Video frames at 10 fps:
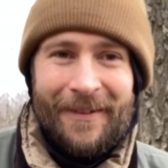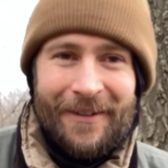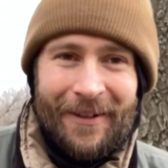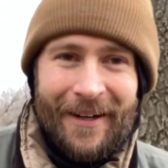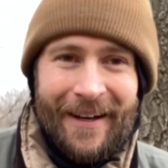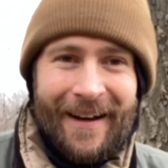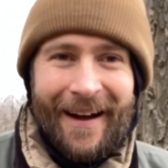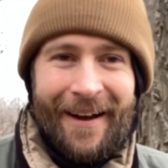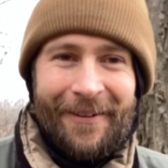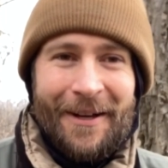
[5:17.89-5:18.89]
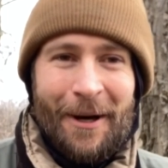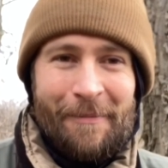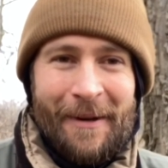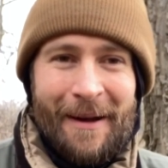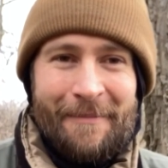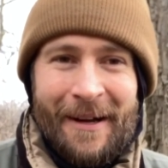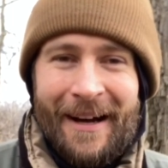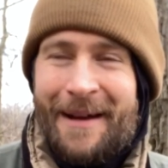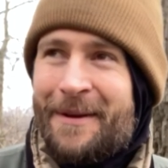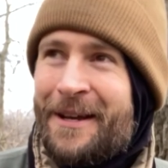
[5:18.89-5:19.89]
So I only hope that
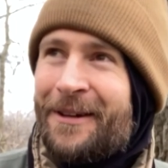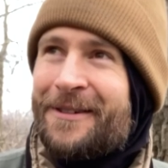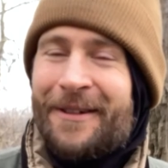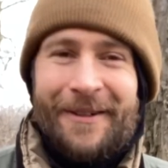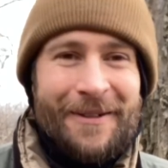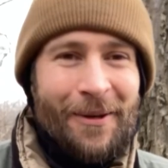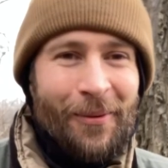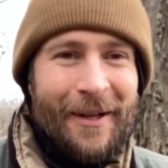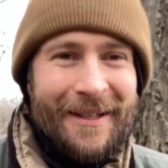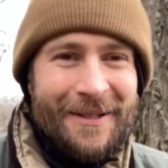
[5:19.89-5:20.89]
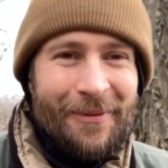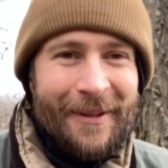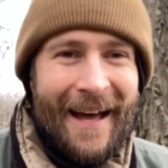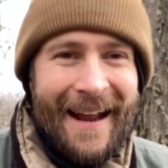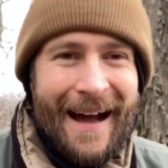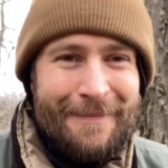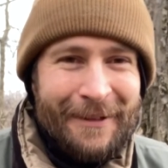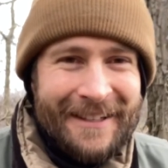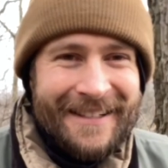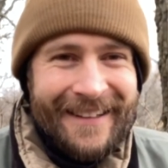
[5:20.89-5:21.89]
I'm here to witness when that
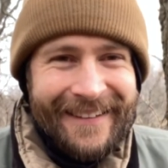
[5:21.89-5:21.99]
happens.